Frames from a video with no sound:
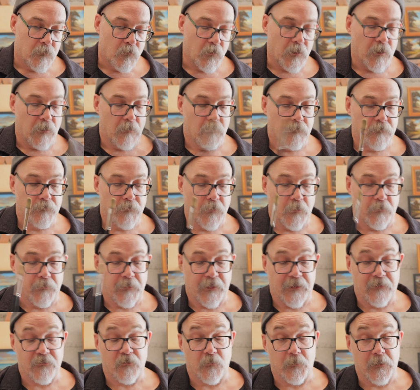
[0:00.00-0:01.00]
Well, no,
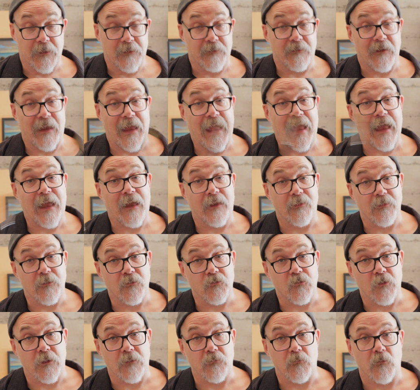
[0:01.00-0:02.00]
the intimate and the
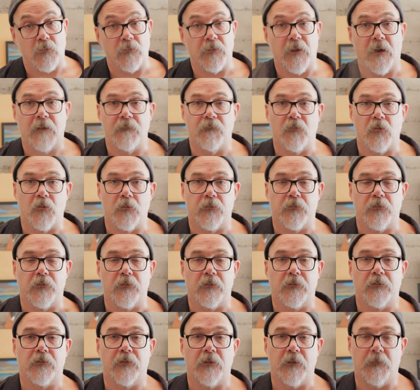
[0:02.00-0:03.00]
general, not
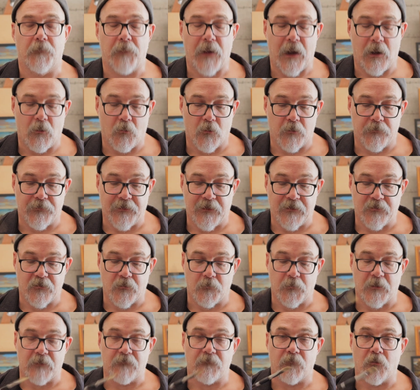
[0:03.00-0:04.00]
versus. The power of the
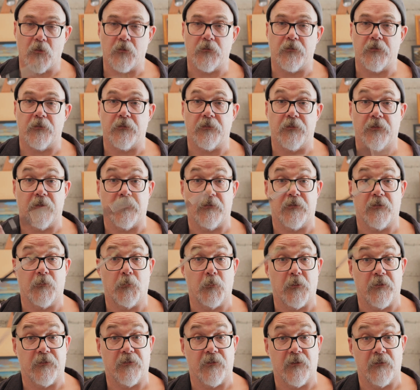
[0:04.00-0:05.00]
intimate versus the
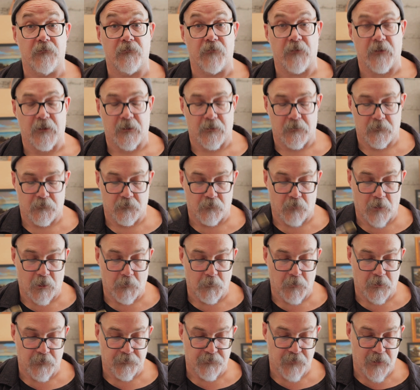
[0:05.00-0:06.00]
specific. How
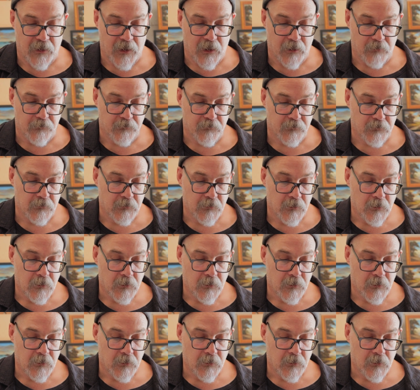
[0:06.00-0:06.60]
about that?